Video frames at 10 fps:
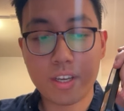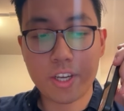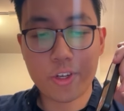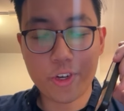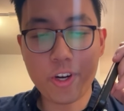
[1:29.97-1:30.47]

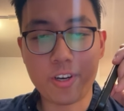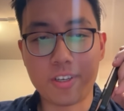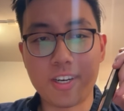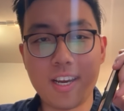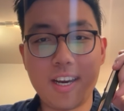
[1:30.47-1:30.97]

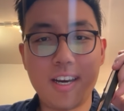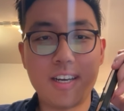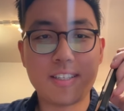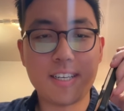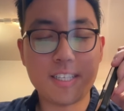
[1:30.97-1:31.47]
Sure.
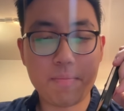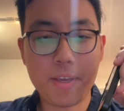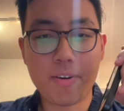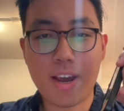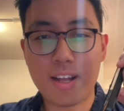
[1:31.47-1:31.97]
It's nice to meet
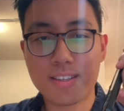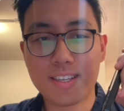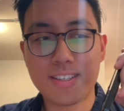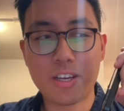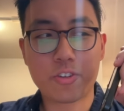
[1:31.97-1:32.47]
you, Alex.
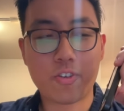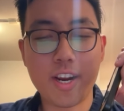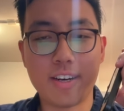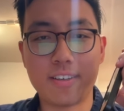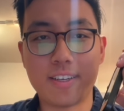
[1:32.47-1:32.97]
That sounds
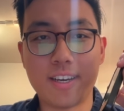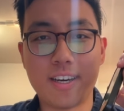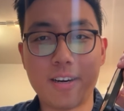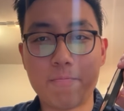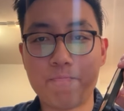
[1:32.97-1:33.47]
great.
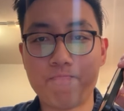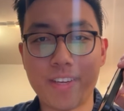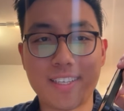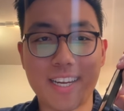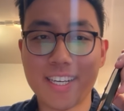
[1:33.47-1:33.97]

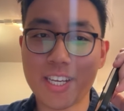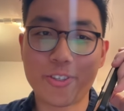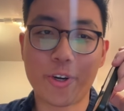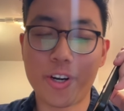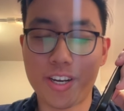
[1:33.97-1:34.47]
Excited to get
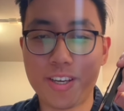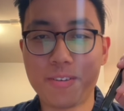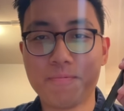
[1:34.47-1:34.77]
started.